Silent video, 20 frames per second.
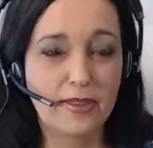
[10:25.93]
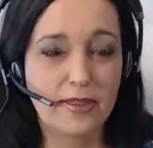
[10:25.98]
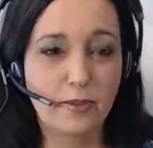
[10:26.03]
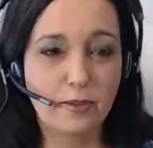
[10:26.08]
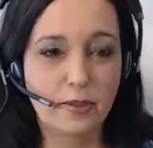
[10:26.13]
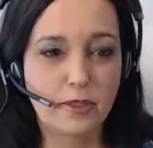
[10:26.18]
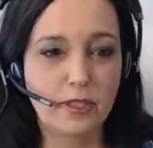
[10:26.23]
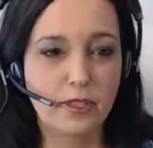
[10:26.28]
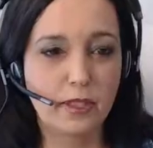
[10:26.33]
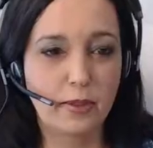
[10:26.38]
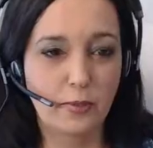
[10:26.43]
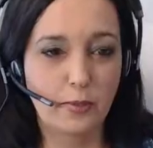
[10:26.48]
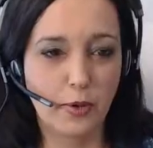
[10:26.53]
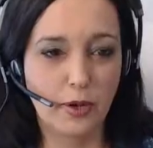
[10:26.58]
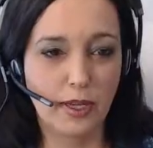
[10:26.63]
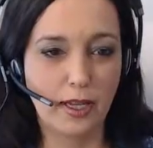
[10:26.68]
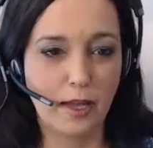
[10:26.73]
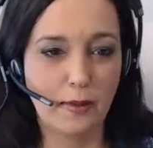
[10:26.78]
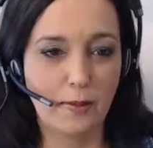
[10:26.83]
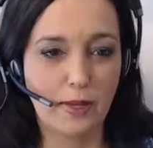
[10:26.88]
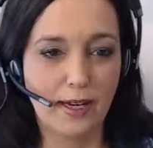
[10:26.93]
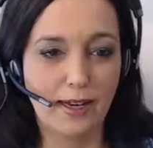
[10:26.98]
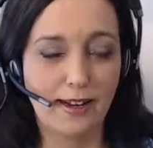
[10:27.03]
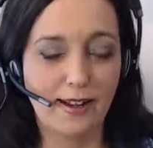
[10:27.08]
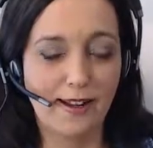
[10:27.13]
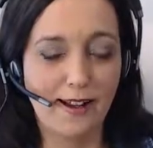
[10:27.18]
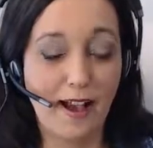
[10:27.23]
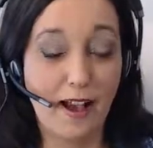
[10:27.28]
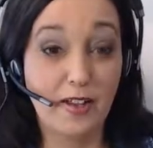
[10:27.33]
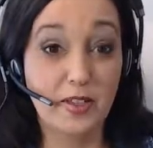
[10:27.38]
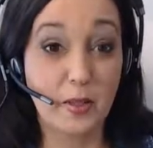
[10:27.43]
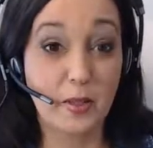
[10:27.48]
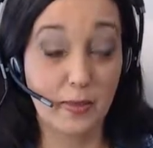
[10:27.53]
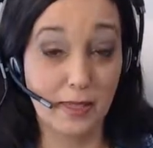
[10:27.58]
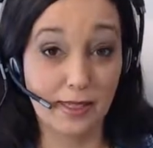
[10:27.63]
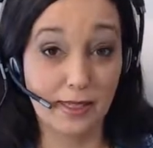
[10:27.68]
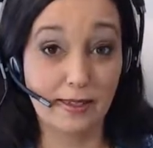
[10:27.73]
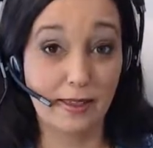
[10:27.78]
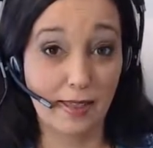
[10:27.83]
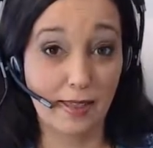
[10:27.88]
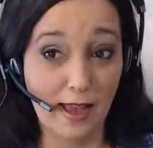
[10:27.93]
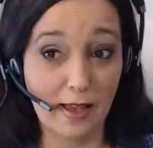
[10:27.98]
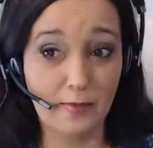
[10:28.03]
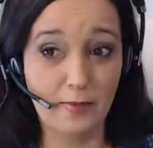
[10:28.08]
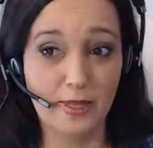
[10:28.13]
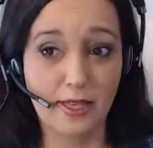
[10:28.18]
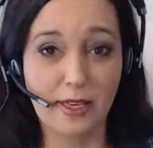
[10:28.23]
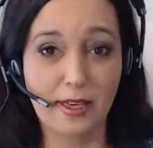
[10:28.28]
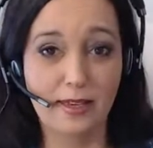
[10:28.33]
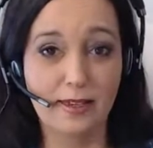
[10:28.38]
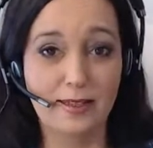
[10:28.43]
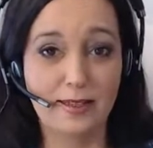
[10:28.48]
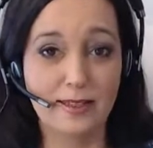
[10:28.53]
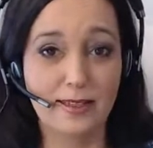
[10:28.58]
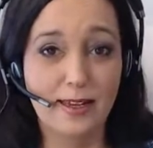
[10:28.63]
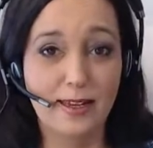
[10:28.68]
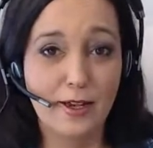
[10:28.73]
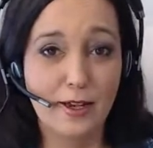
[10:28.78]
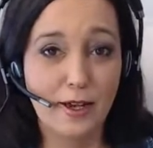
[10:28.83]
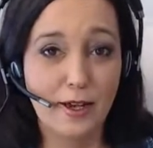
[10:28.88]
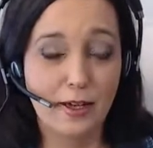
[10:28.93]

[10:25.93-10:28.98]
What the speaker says: a really good point. I mean, and I'll speak to that because,